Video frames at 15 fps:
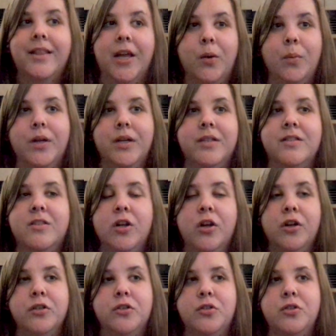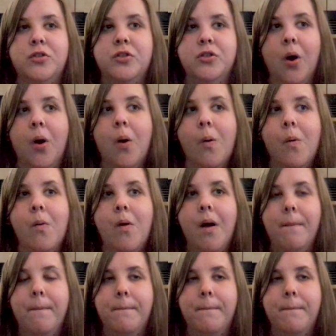There was so